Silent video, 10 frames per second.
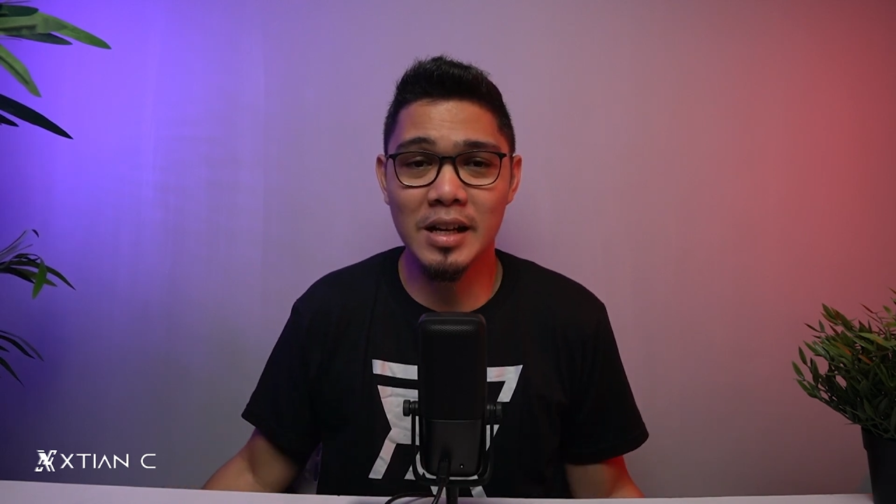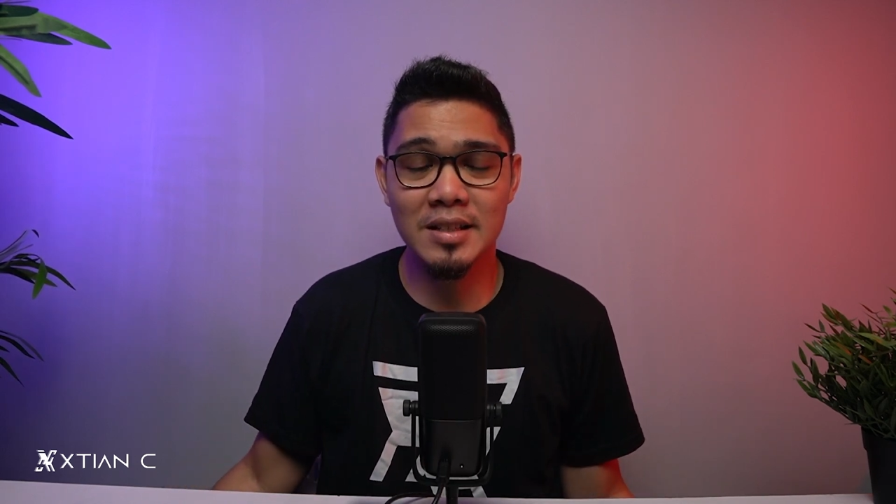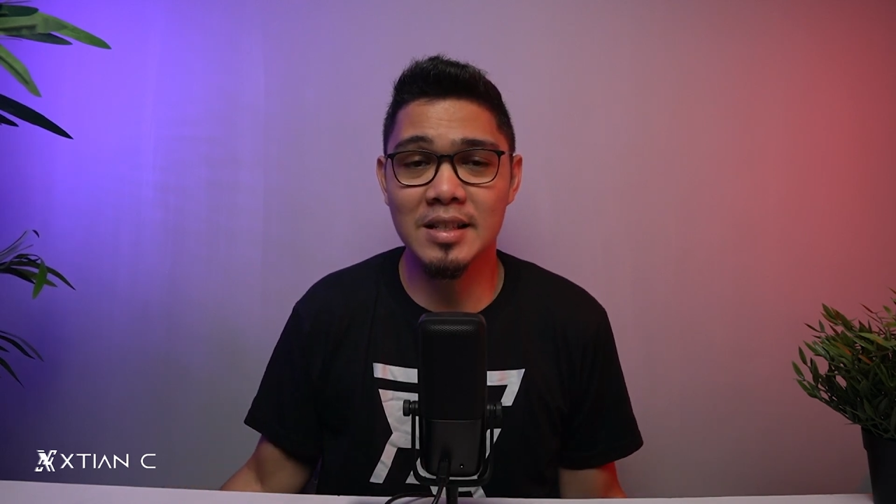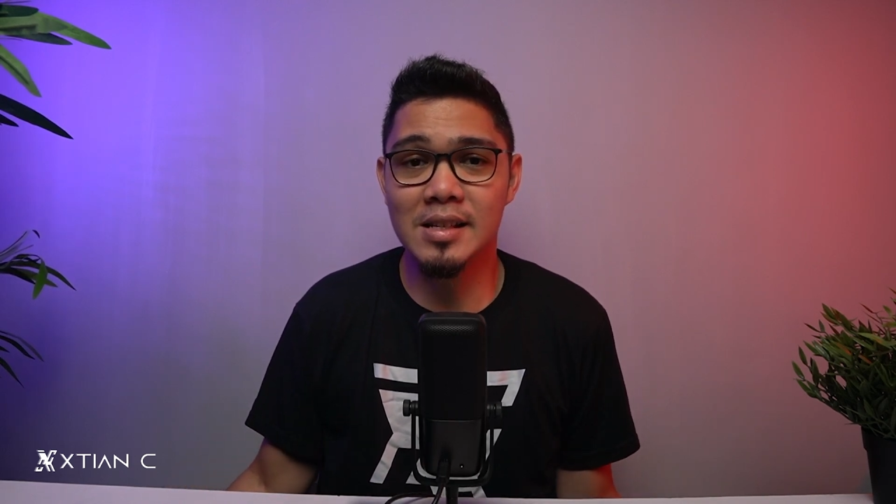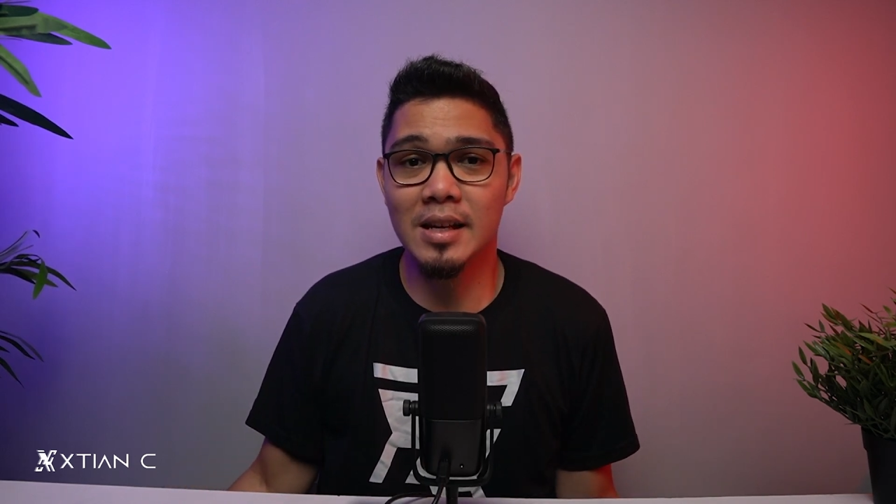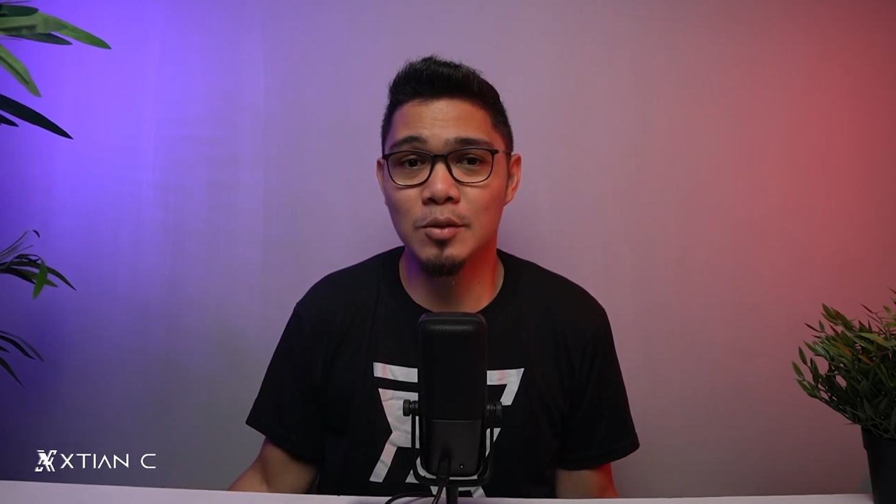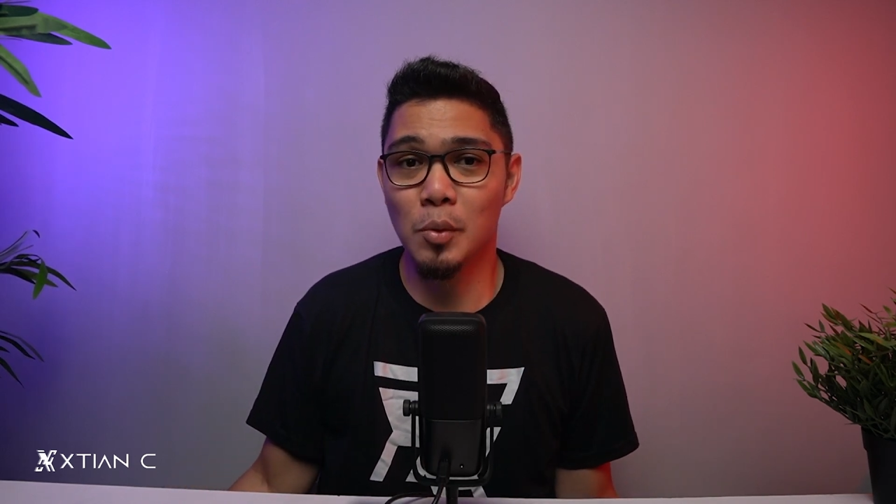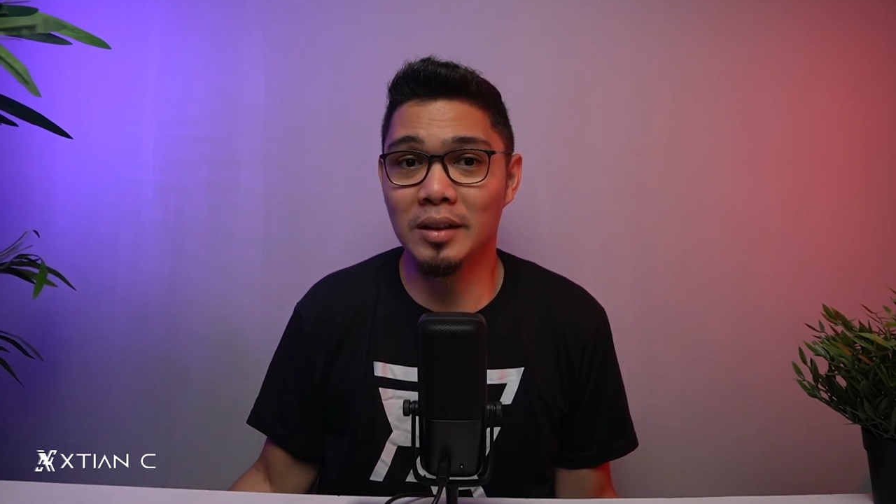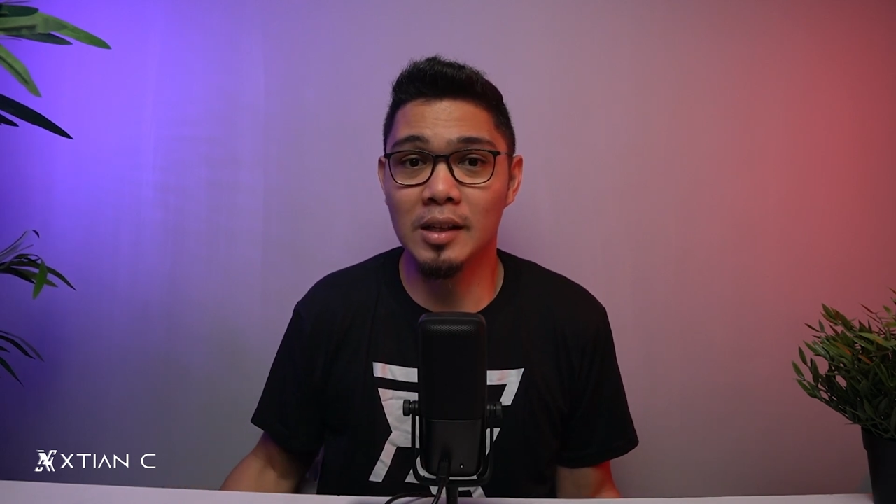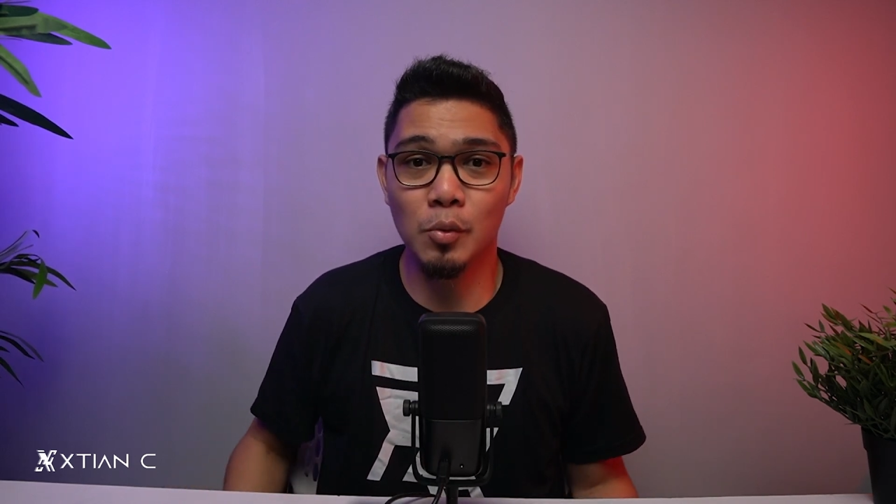C E S
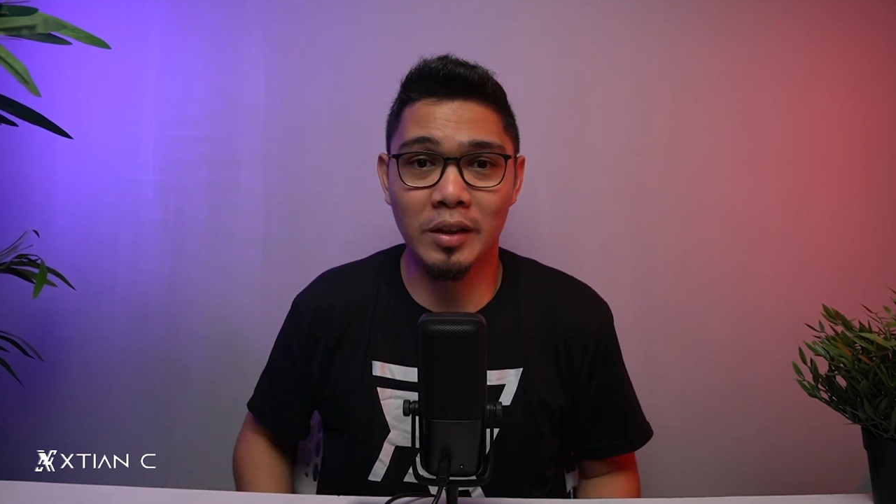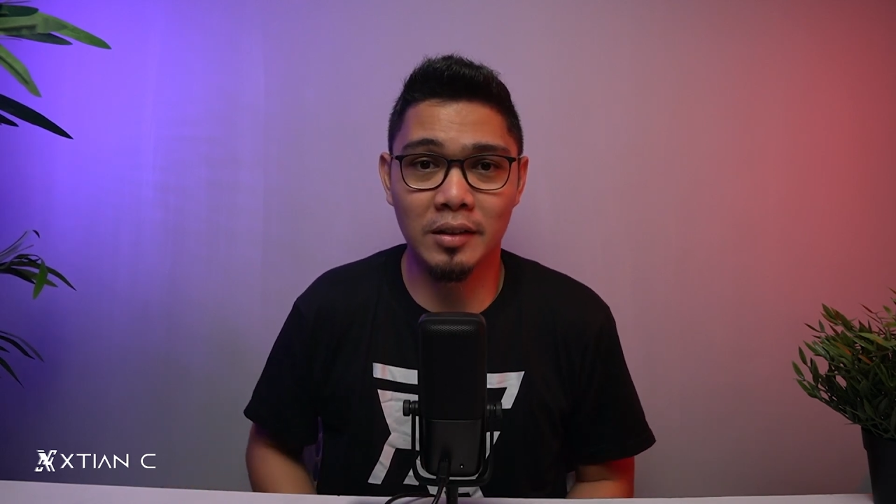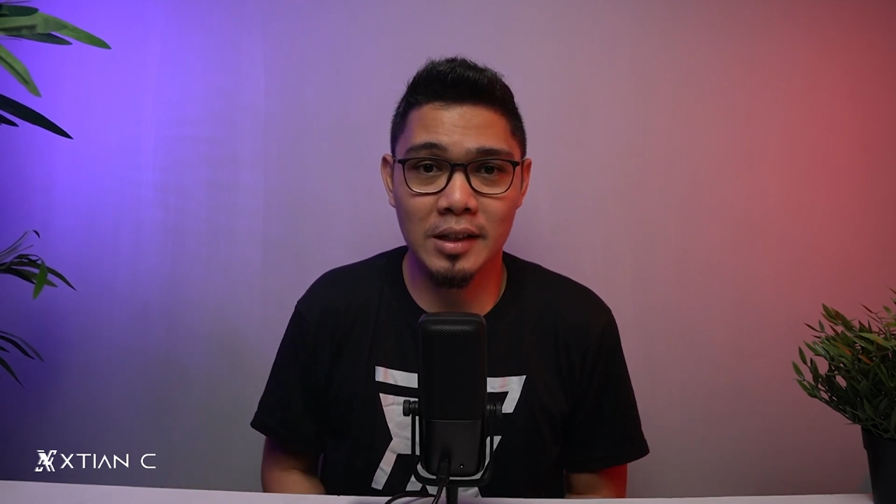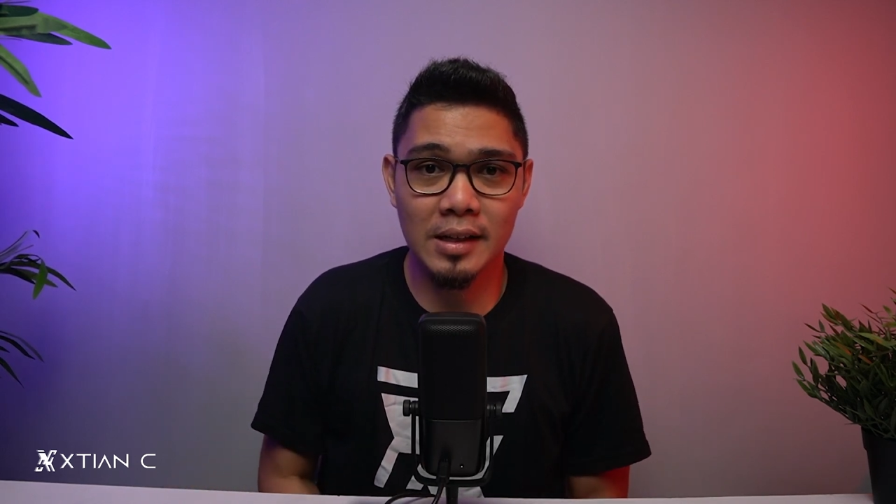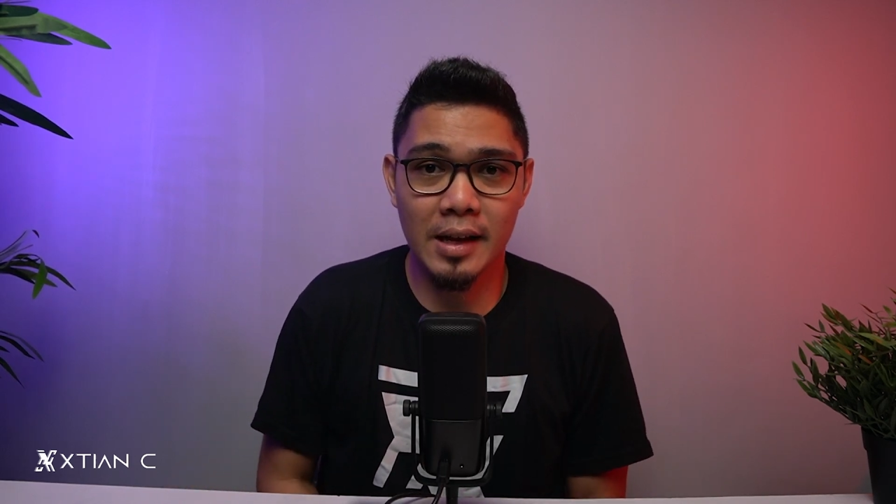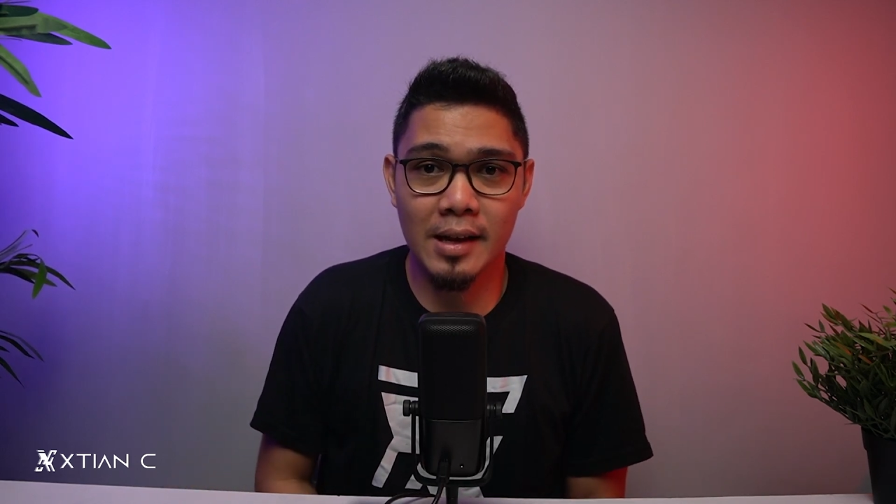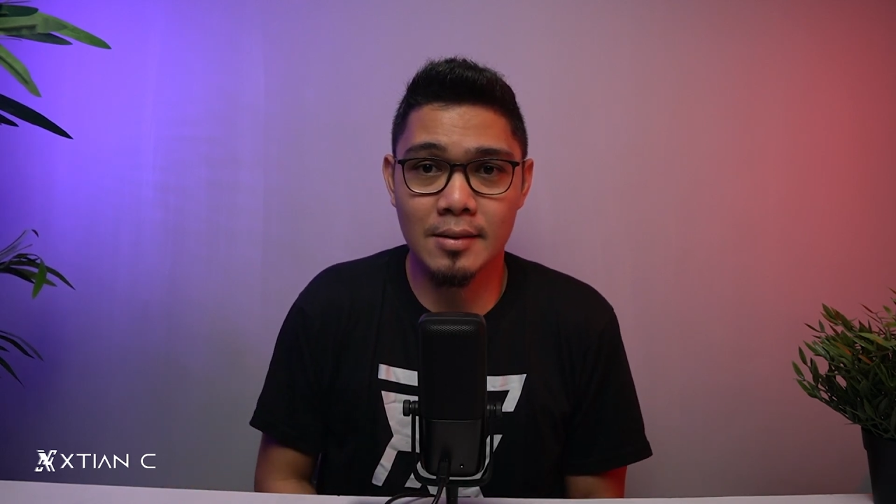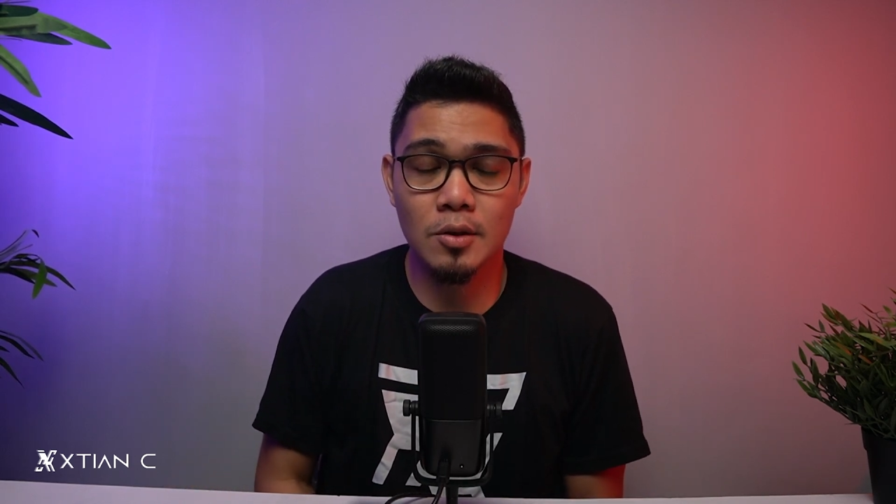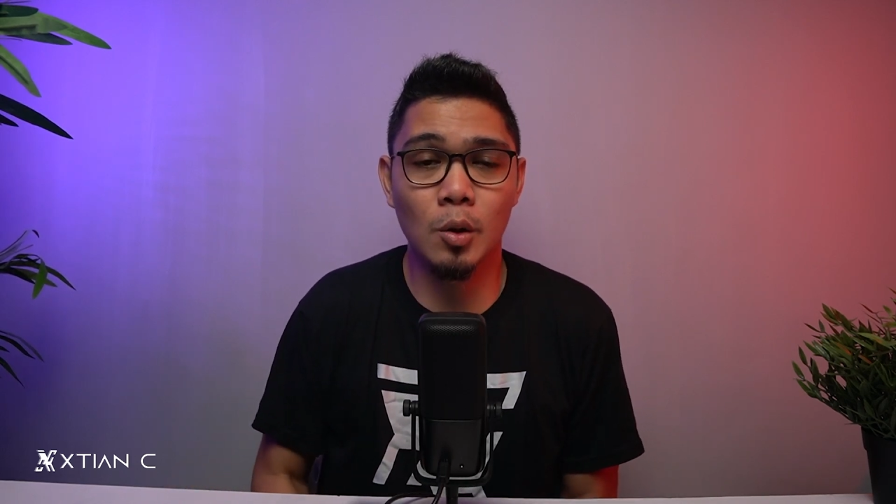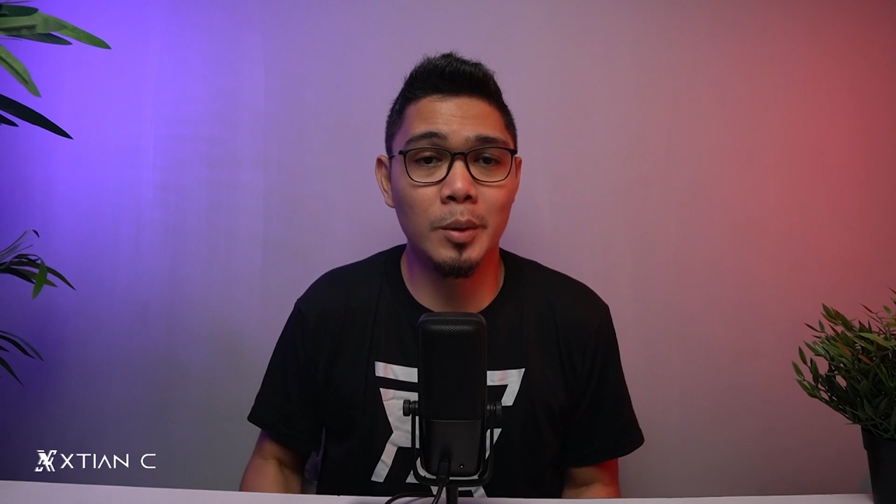twenty twenty-three and
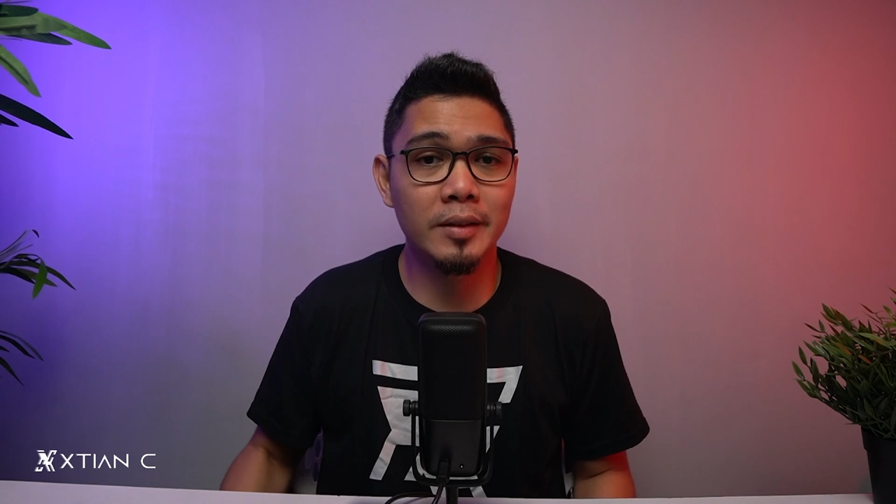sobrang